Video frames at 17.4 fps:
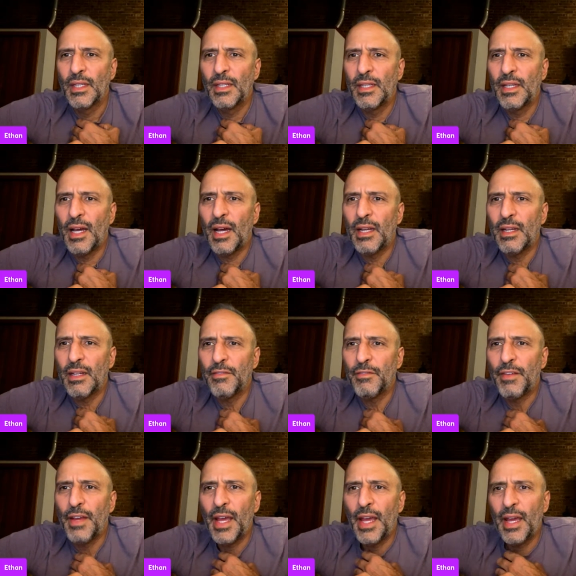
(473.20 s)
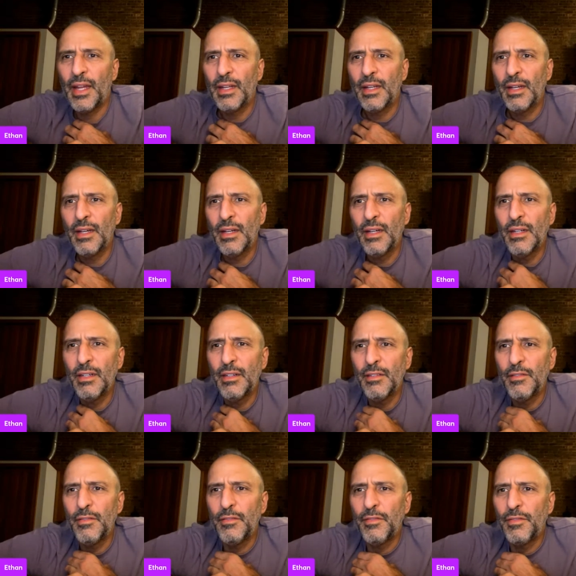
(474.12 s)
not a fan
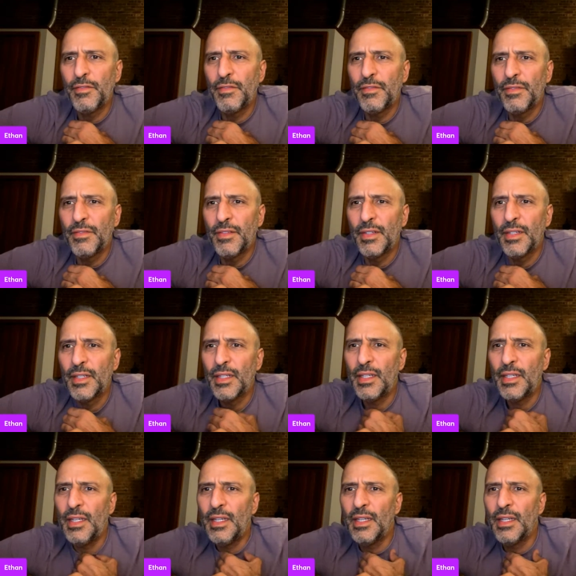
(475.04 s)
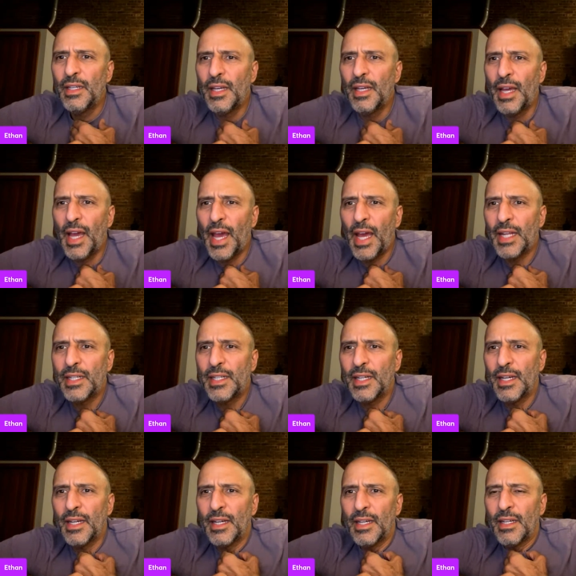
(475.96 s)
of
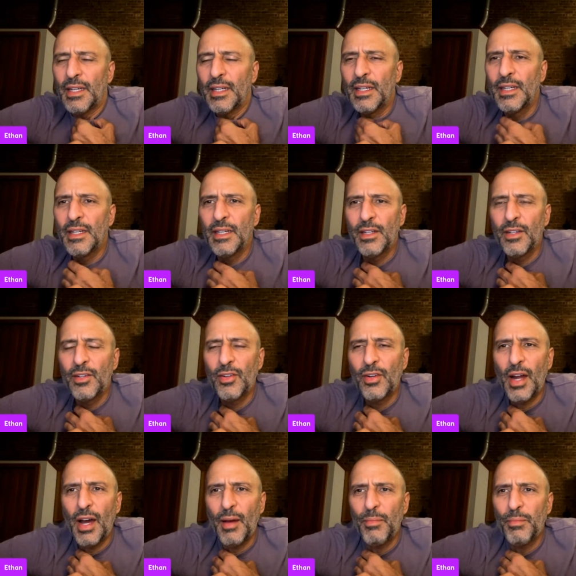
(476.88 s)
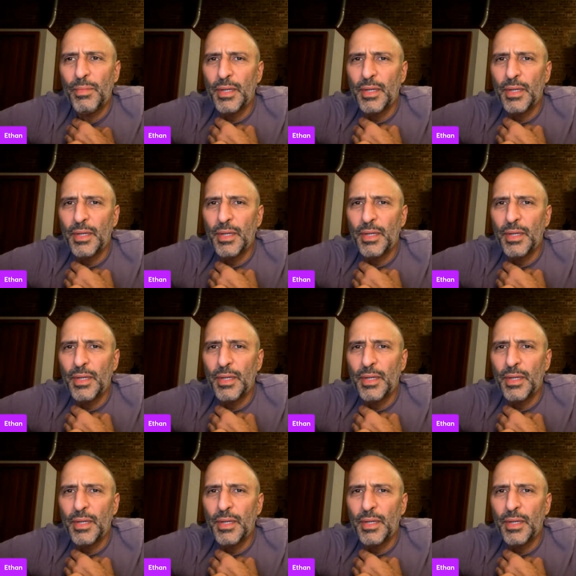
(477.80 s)
Etta crop.